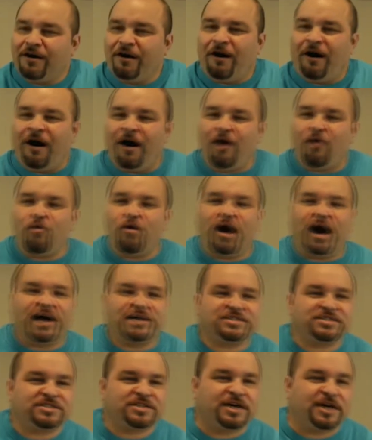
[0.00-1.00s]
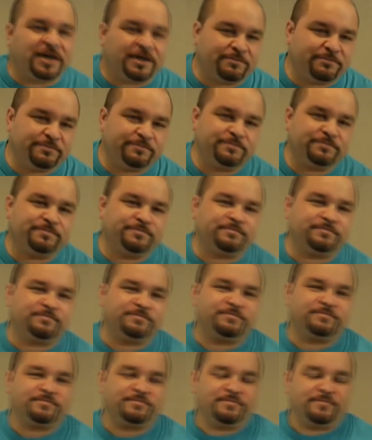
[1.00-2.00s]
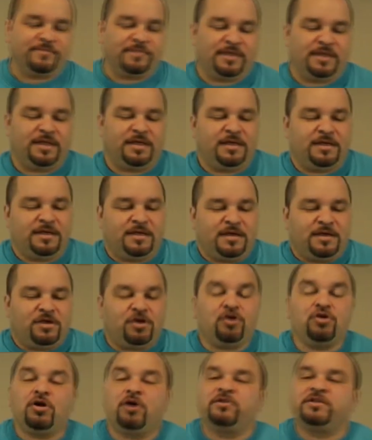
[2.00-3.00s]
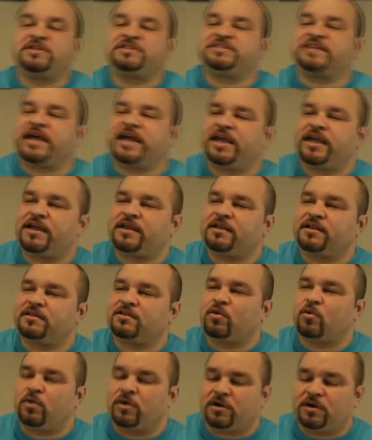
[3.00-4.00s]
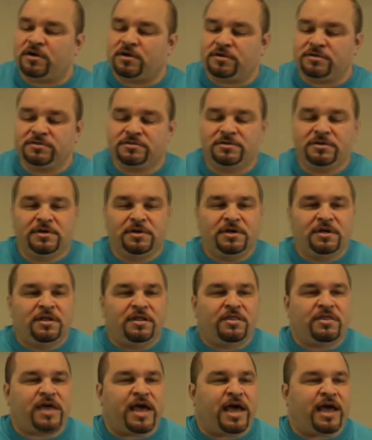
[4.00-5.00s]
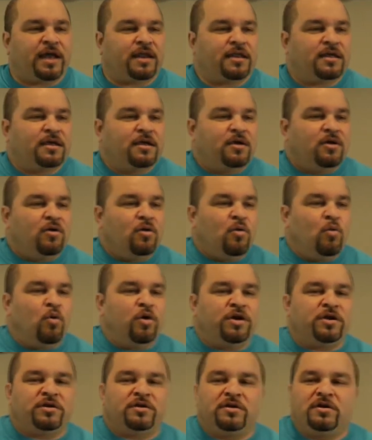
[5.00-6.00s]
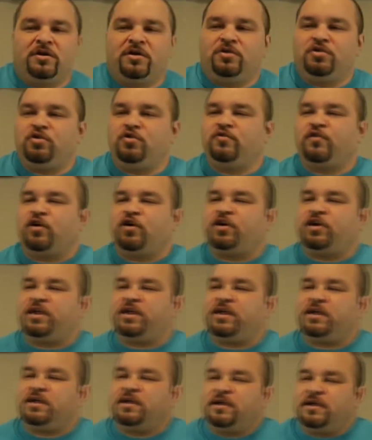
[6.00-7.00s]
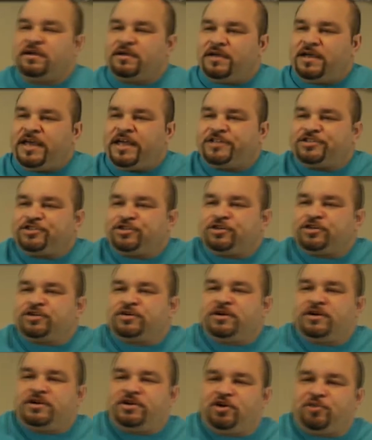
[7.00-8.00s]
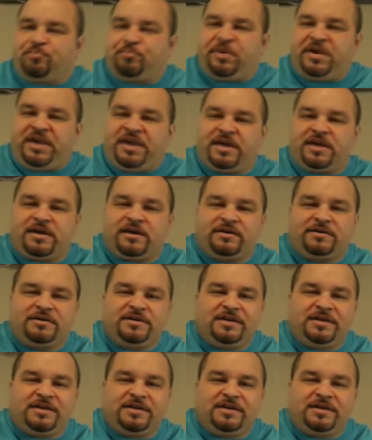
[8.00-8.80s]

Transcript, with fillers: All washed up. You know the saying in the world that when you've already hit your, your peak